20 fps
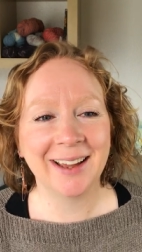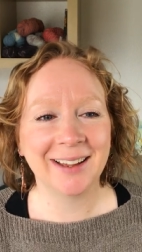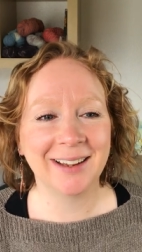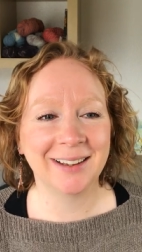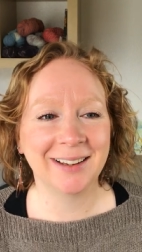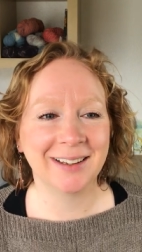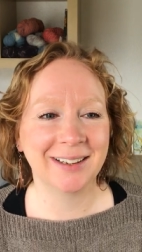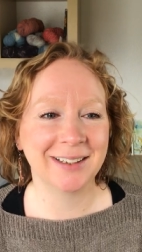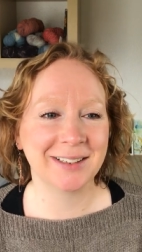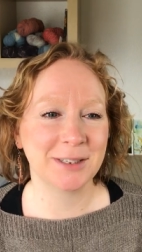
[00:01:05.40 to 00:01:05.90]

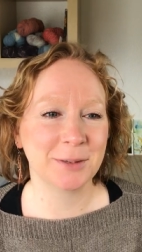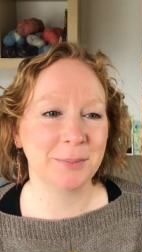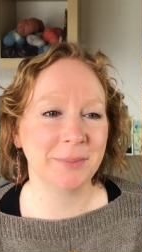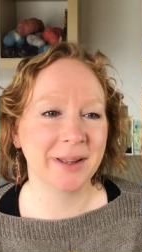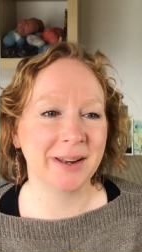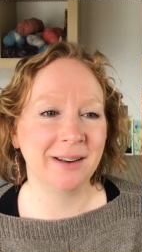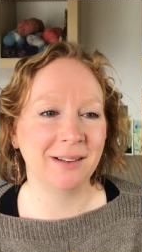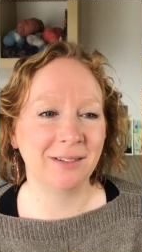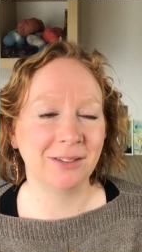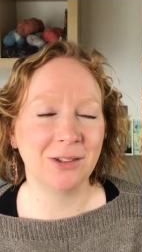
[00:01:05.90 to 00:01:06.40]
uh, it's
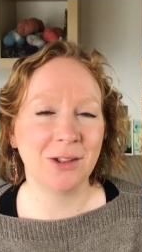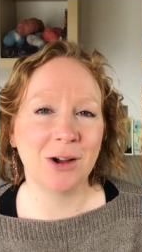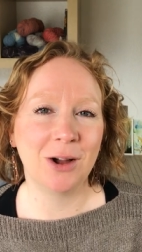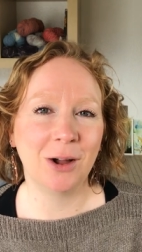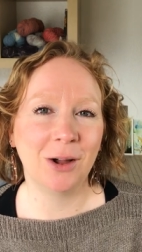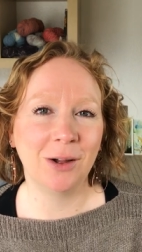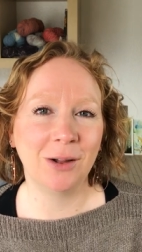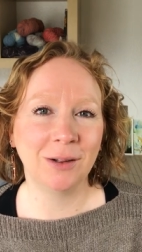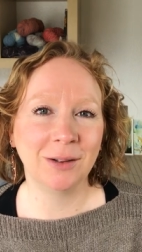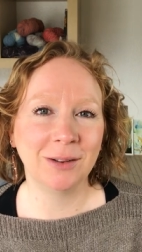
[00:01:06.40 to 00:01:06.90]
been a
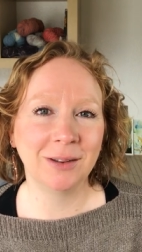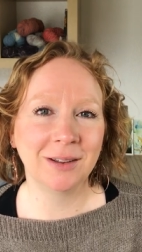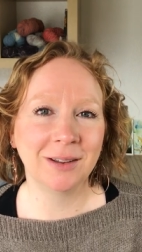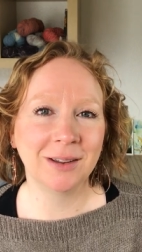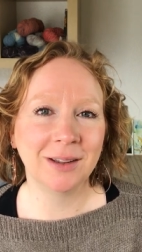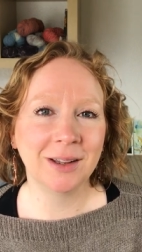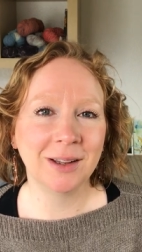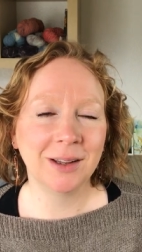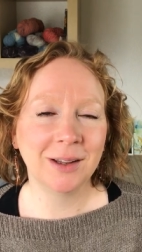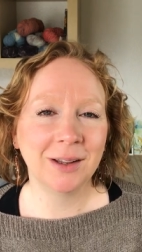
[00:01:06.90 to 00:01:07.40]
long,
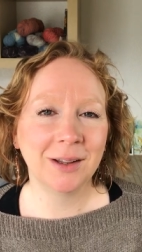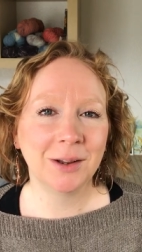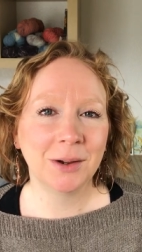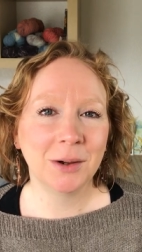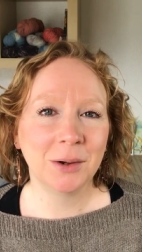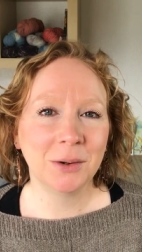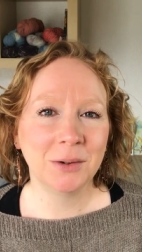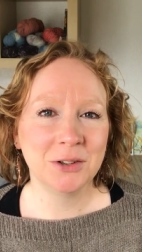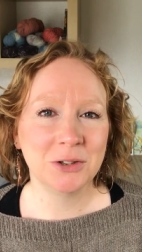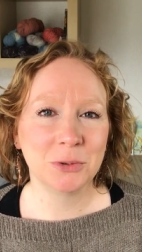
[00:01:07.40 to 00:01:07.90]

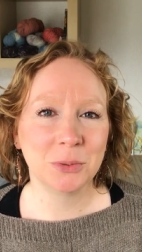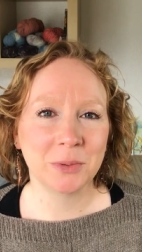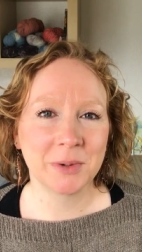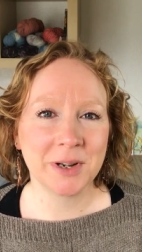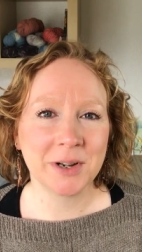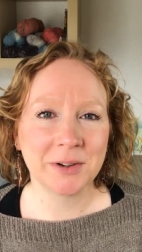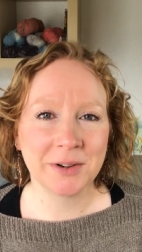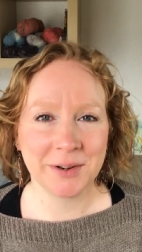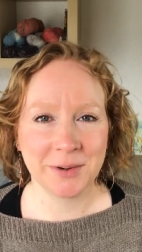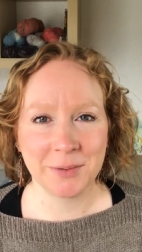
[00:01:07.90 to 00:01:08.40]

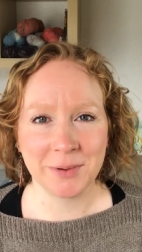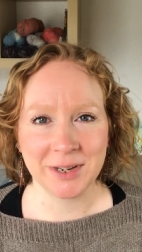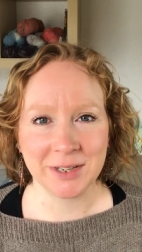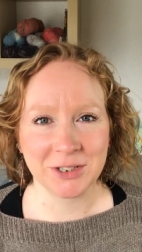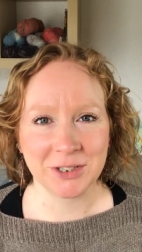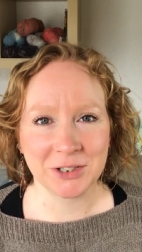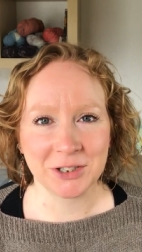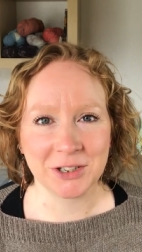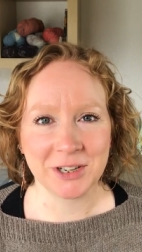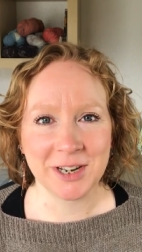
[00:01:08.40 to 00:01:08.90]
dreary
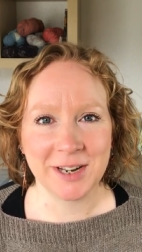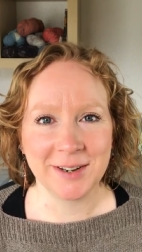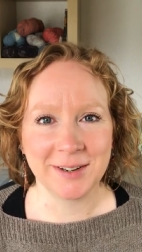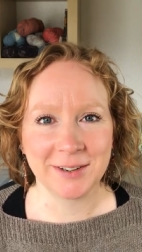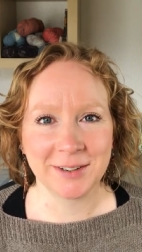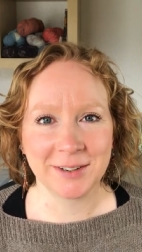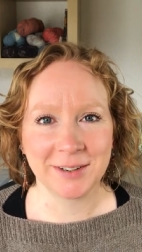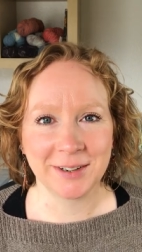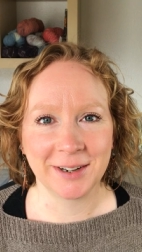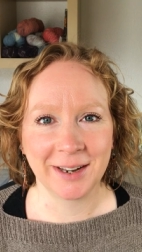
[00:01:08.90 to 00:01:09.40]
winter
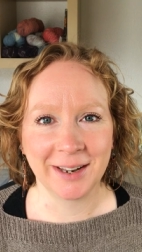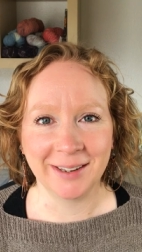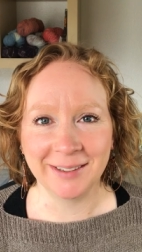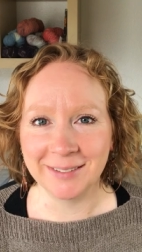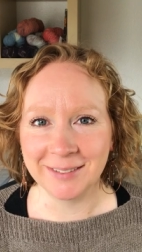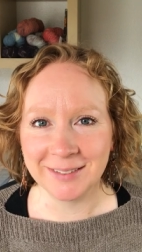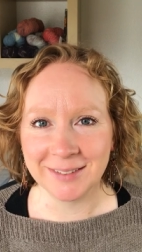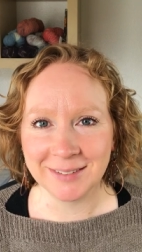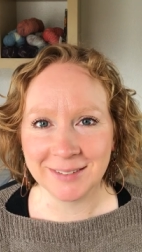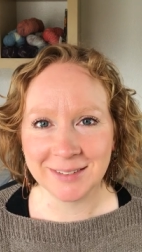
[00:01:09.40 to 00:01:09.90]
here
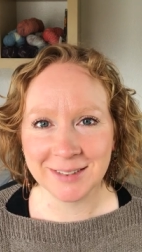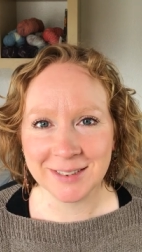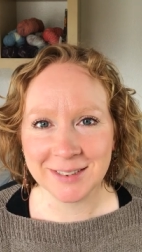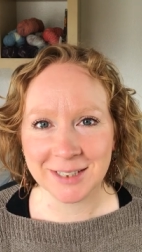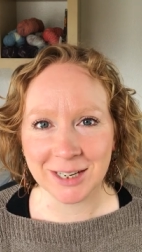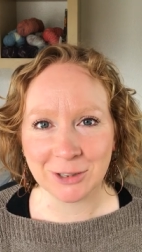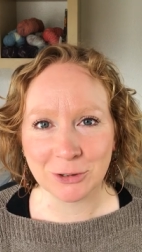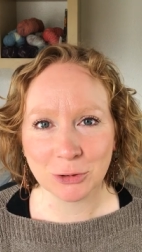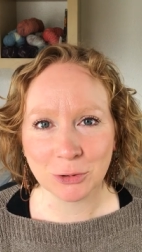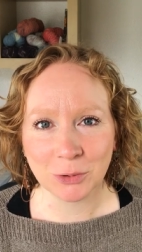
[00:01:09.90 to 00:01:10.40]
in
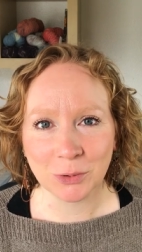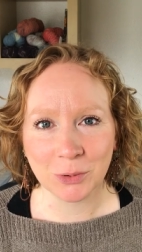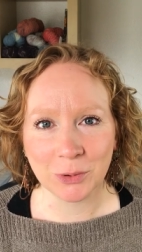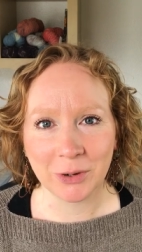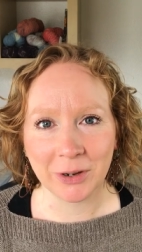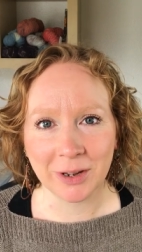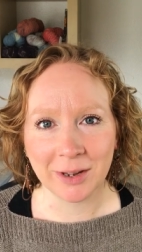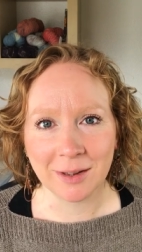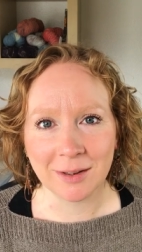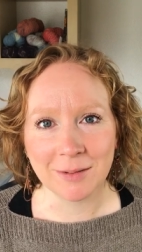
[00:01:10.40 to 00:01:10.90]
central
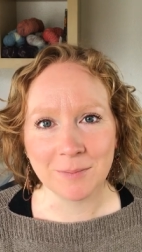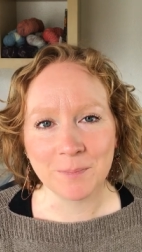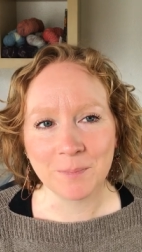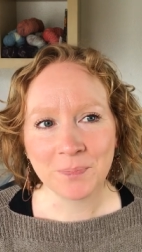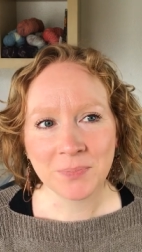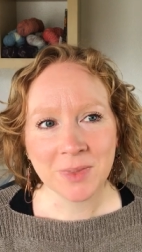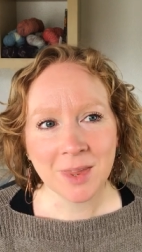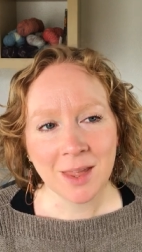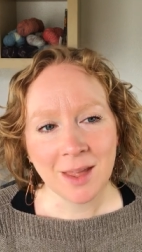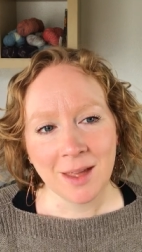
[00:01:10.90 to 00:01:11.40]
Oregon
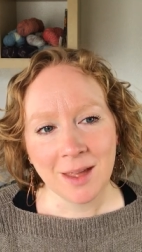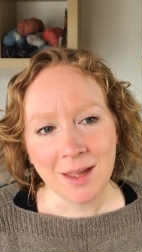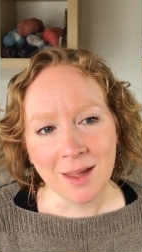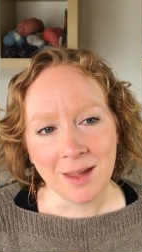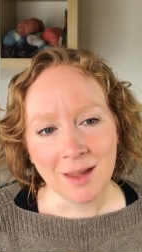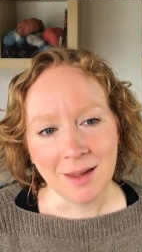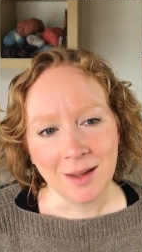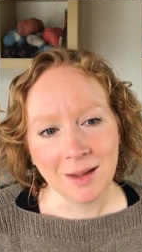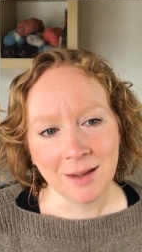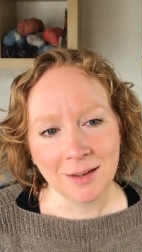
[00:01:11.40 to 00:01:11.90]

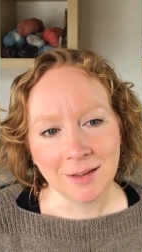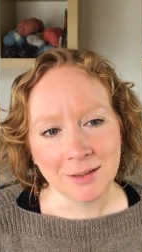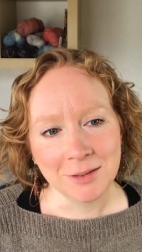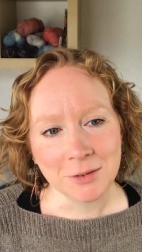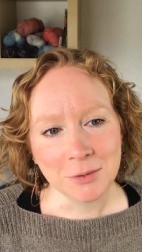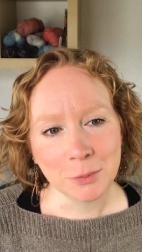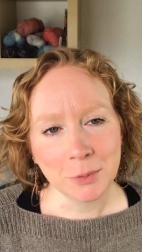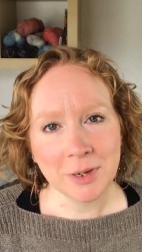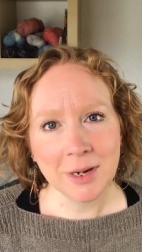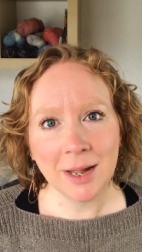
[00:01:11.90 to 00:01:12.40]
and
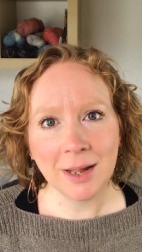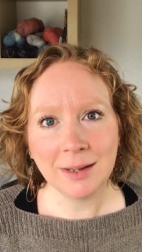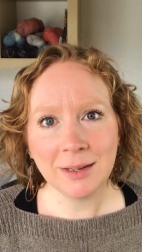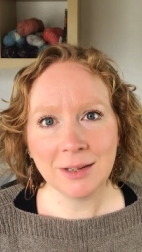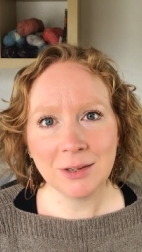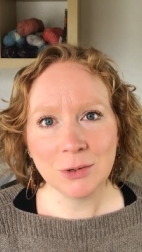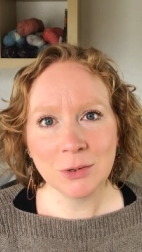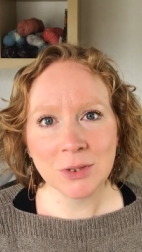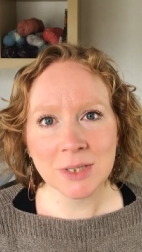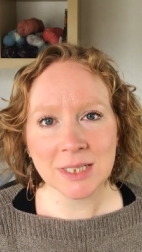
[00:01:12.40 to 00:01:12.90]
we're not
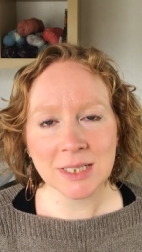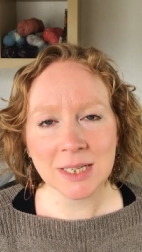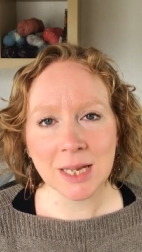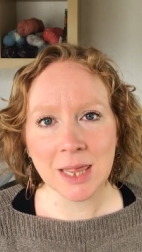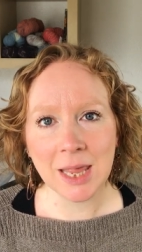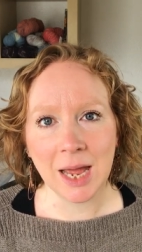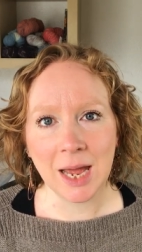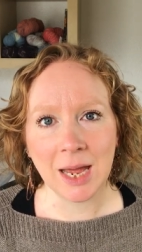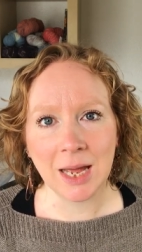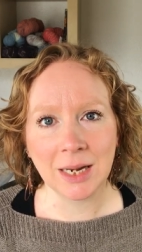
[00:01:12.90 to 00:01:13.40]
used to
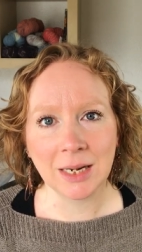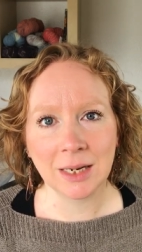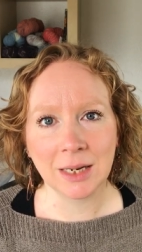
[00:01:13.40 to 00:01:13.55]
that.